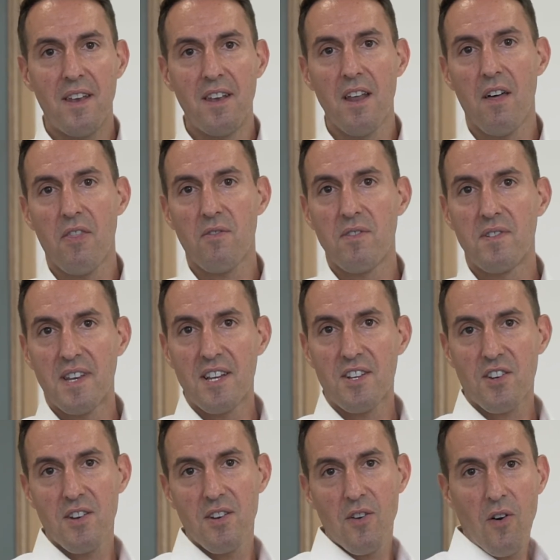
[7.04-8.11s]
another
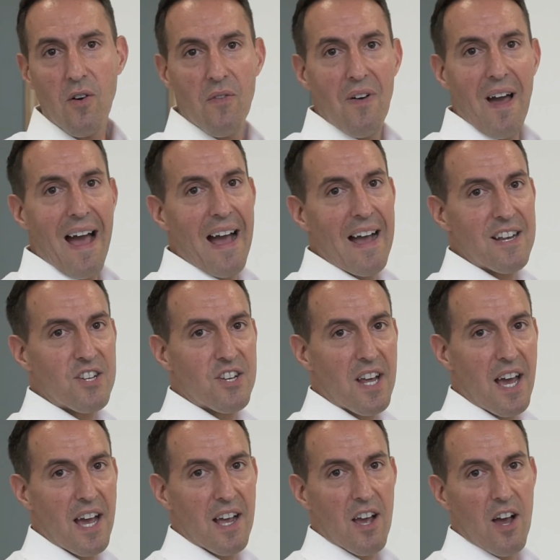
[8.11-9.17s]
edition of
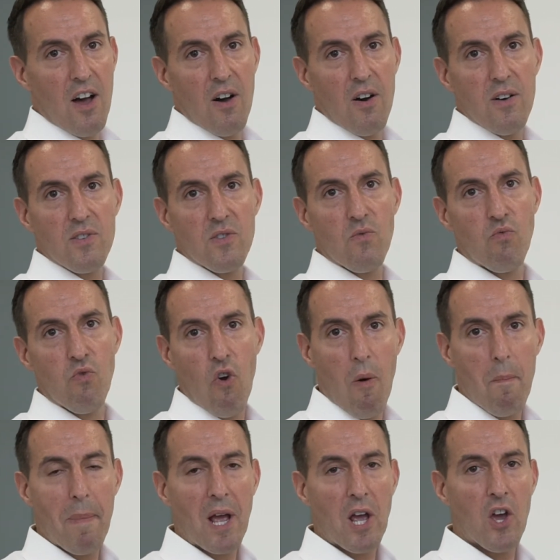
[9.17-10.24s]

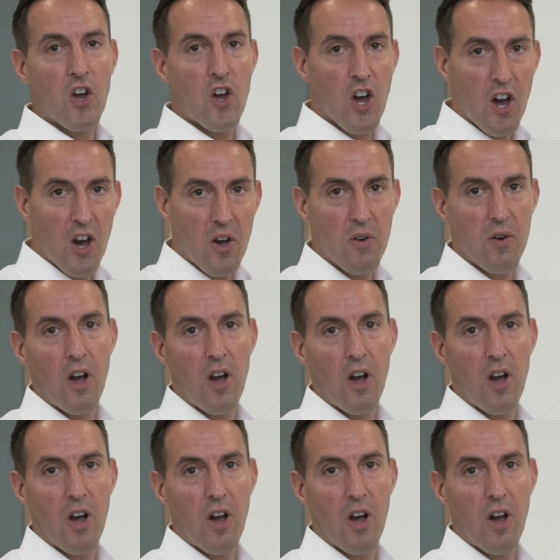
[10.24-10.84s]
#AskRobCo.